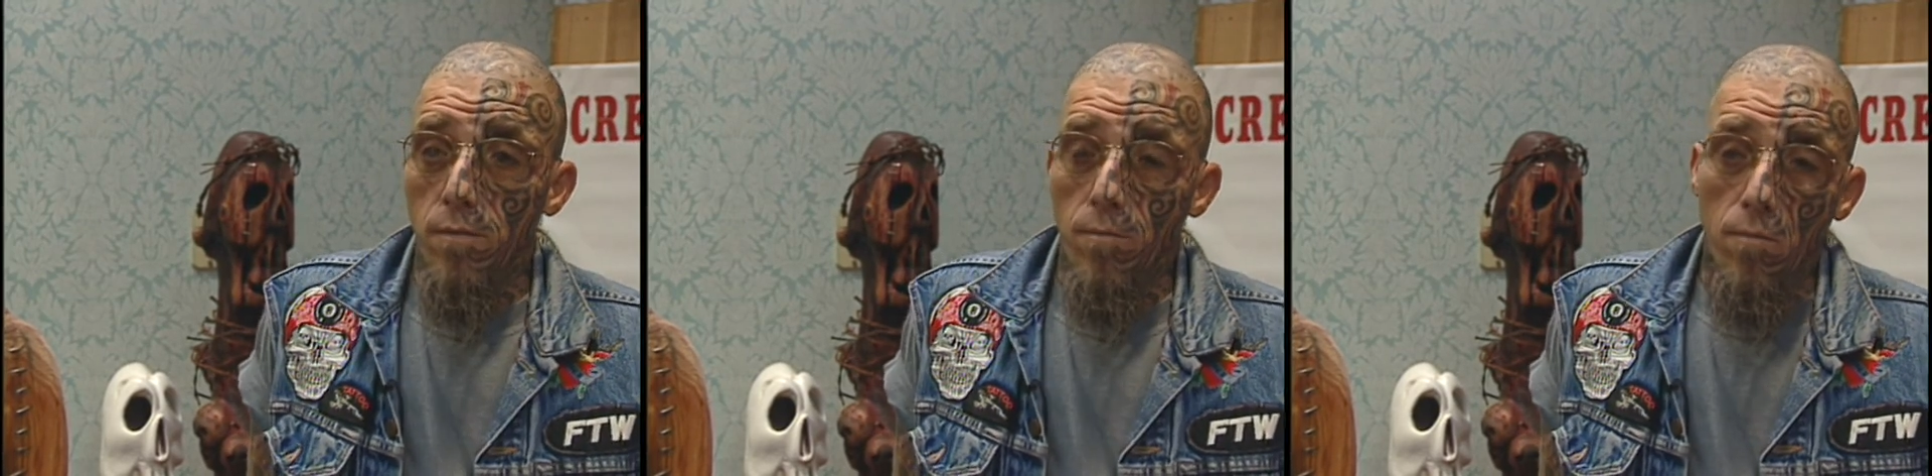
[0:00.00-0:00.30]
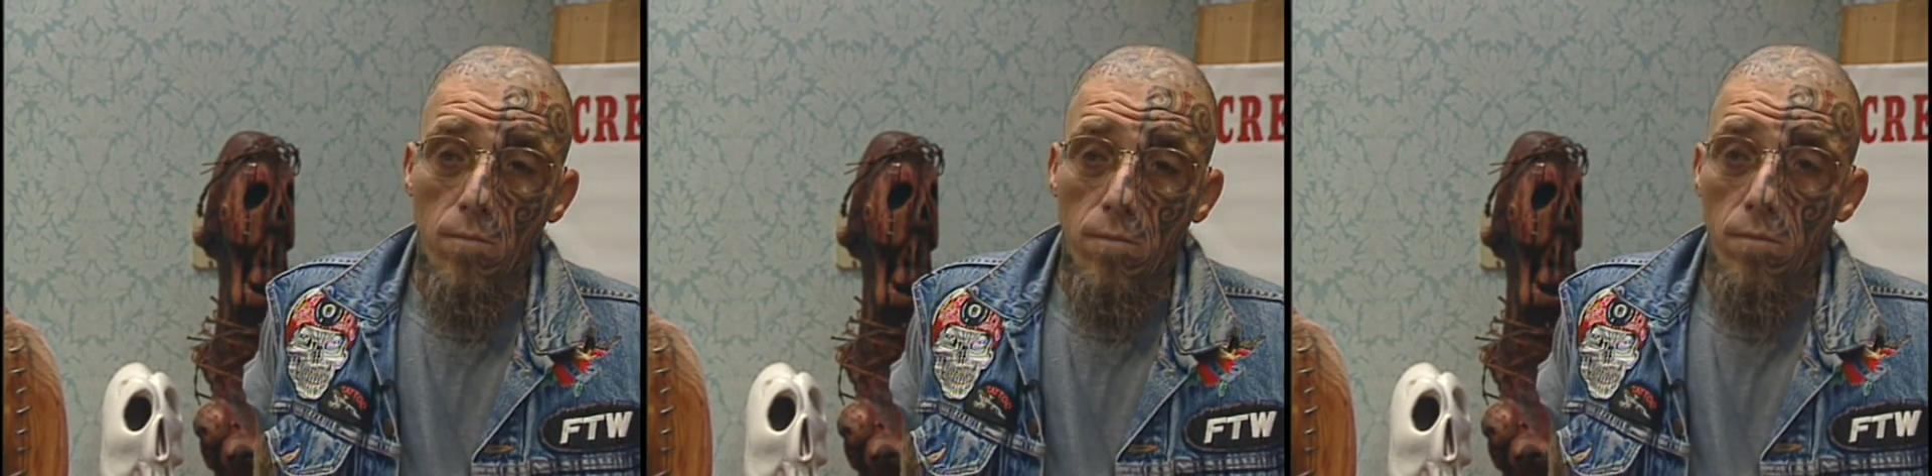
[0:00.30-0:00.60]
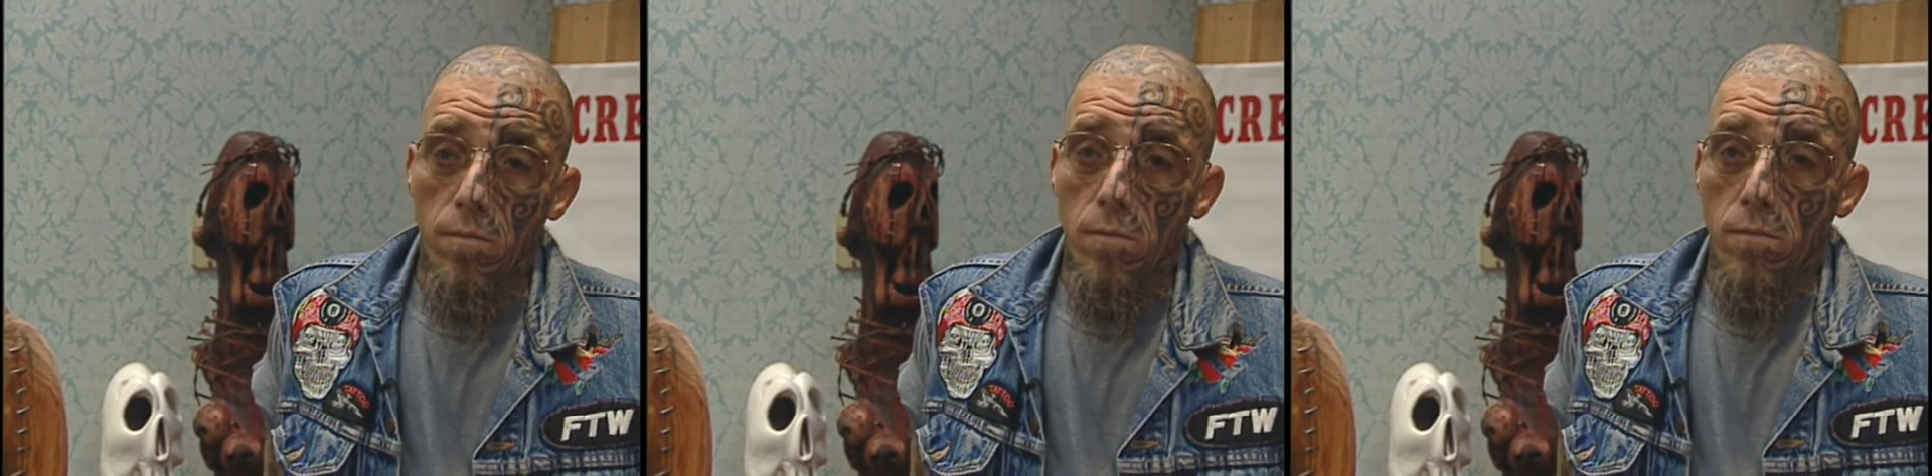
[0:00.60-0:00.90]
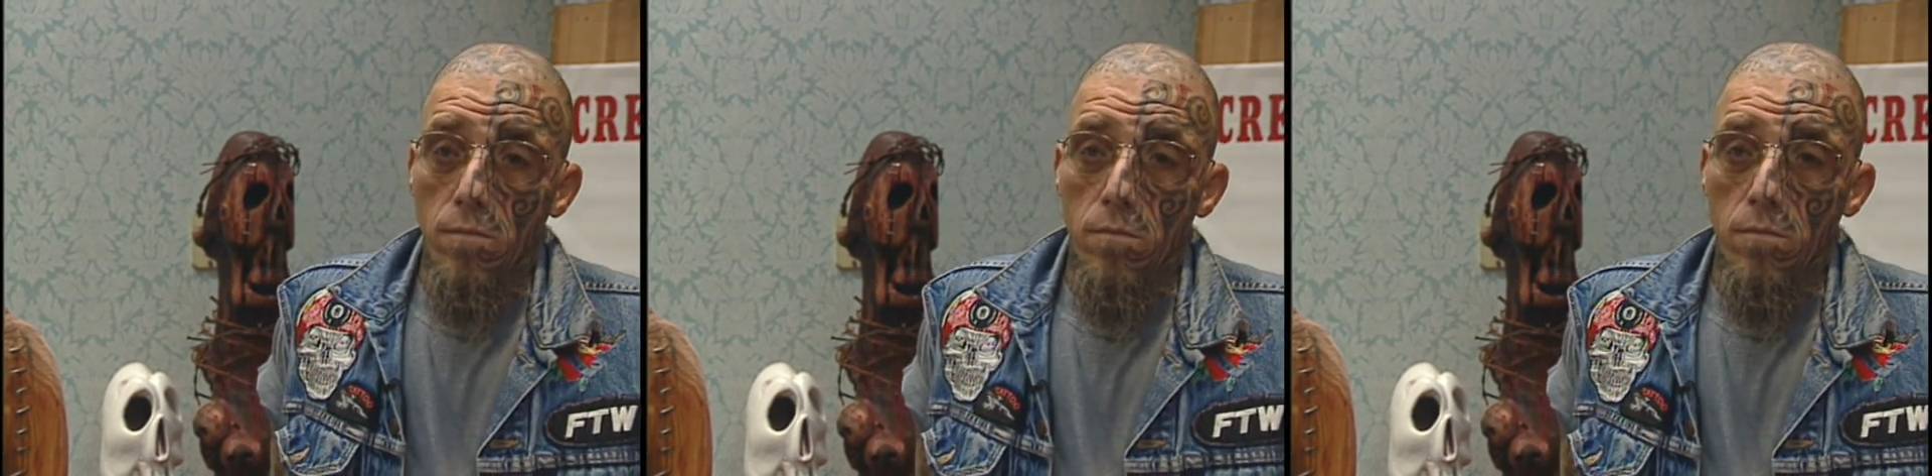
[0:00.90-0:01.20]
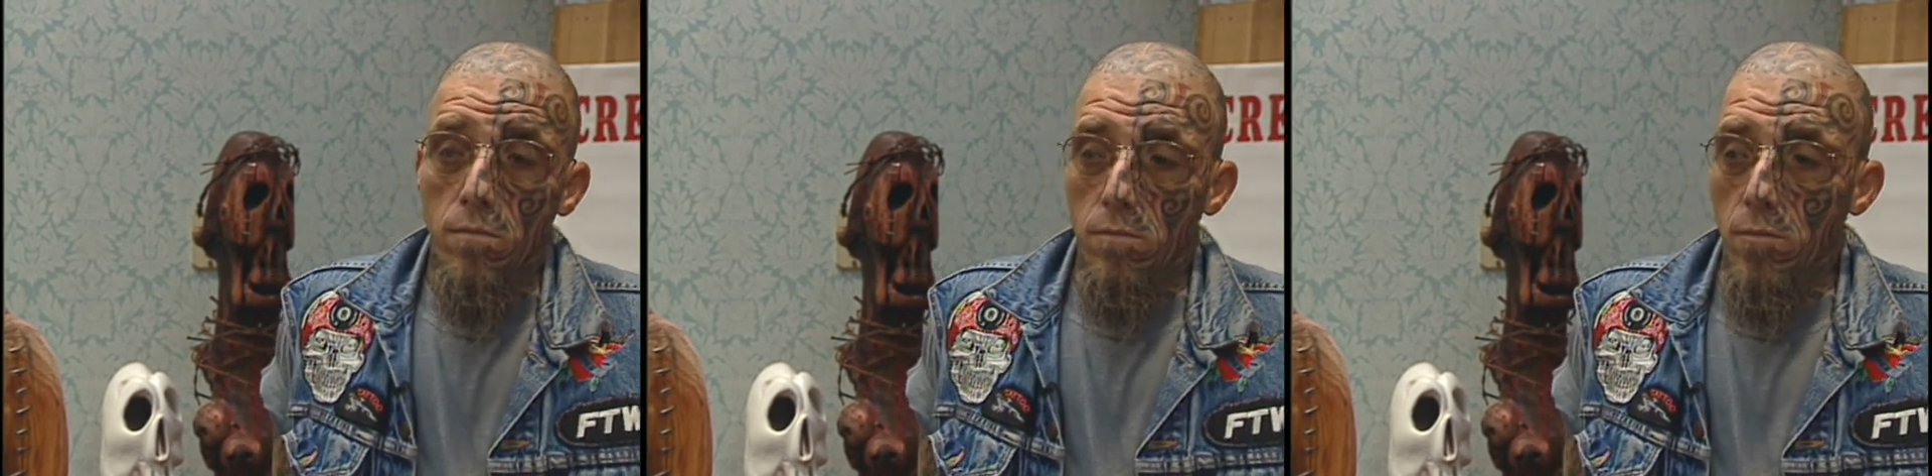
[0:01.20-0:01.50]
carving's therapy
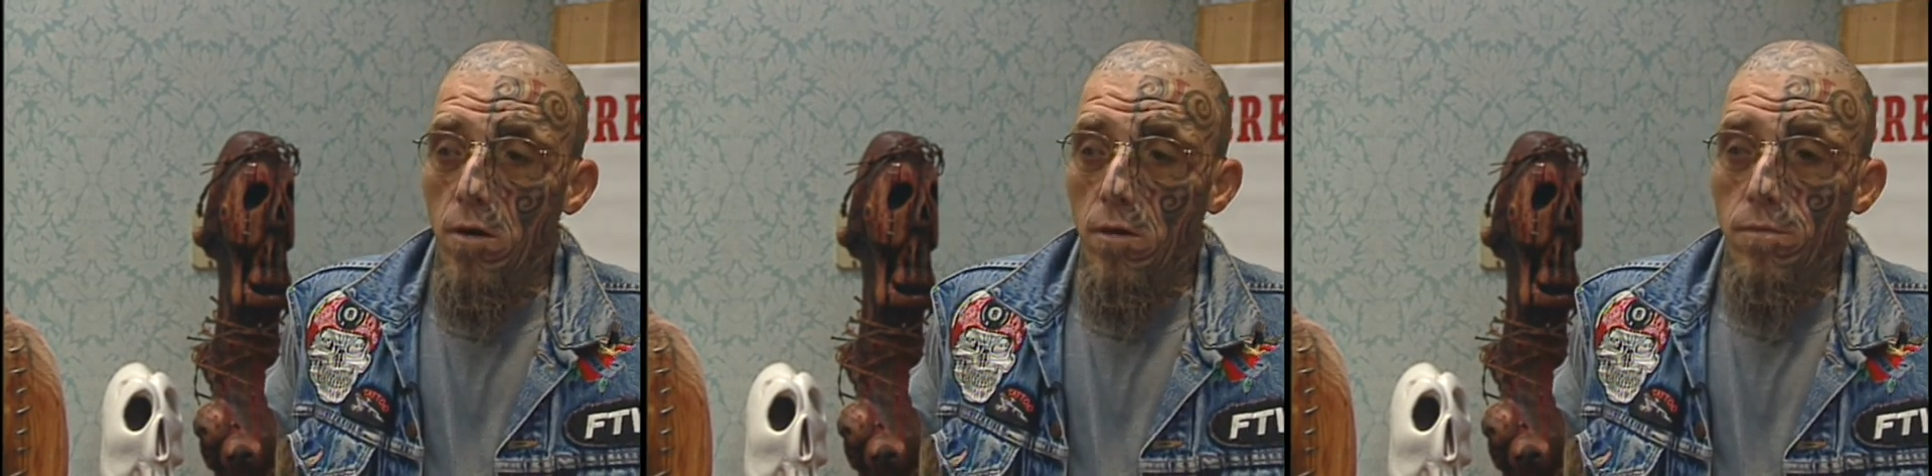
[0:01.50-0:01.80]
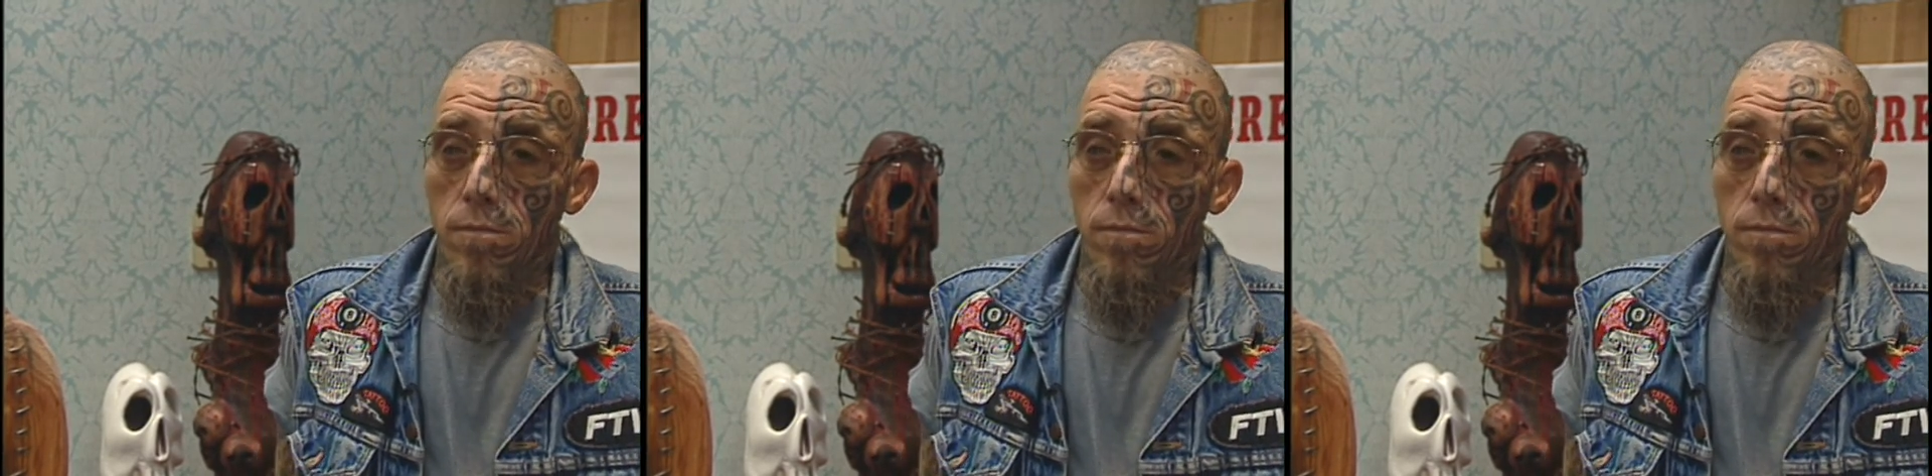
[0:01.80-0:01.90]
for you? Yeah.